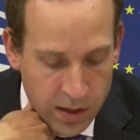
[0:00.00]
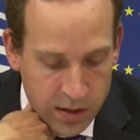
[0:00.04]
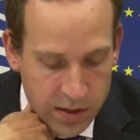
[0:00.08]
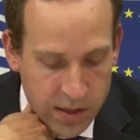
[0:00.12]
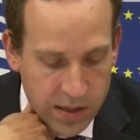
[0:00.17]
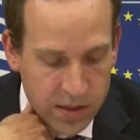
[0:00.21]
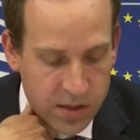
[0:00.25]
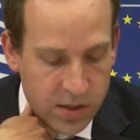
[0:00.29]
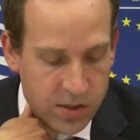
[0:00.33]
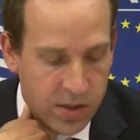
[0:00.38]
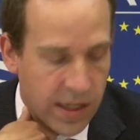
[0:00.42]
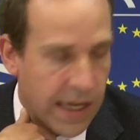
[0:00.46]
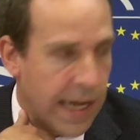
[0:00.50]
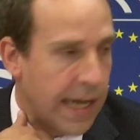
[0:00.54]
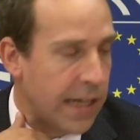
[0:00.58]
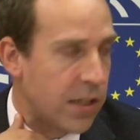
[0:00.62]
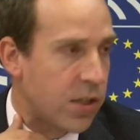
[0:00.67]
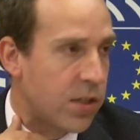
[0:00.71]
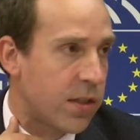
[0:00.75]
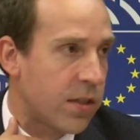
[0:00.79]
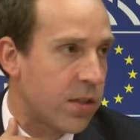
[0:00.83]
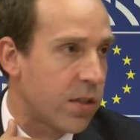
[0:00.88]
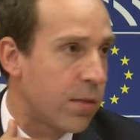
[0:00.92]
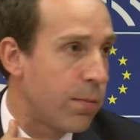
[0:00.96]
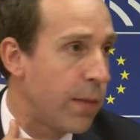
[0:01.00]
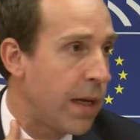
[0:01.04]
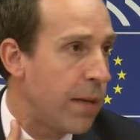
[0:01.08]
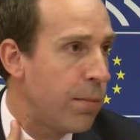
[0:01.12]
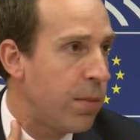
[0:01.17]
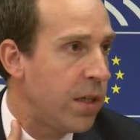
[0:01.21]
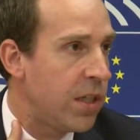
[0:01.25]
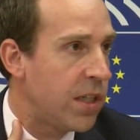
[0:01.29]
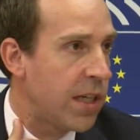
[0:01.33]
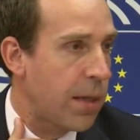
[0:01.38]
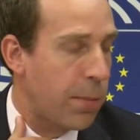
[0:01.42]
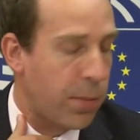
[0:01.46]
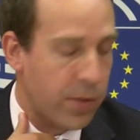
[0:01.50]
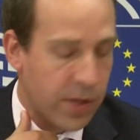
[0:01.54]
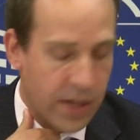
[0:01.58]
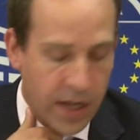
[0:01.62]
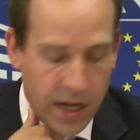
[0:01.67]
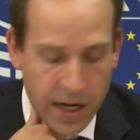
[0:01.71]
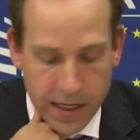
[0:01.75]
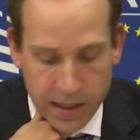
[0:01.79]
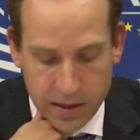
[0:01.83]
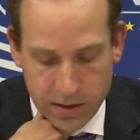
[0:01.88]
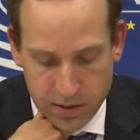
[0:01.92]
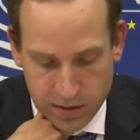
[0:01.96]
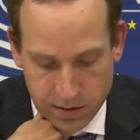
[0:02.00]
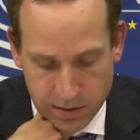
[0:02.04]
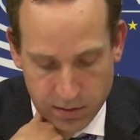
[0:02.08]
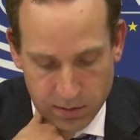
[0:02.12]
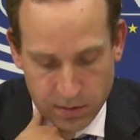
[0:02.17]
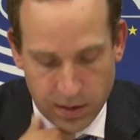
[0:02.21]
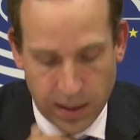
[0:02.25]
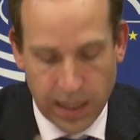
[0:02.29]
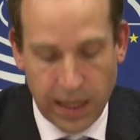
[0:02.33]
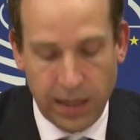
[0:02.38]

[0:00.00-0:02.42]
citizens' access may be jeopardized,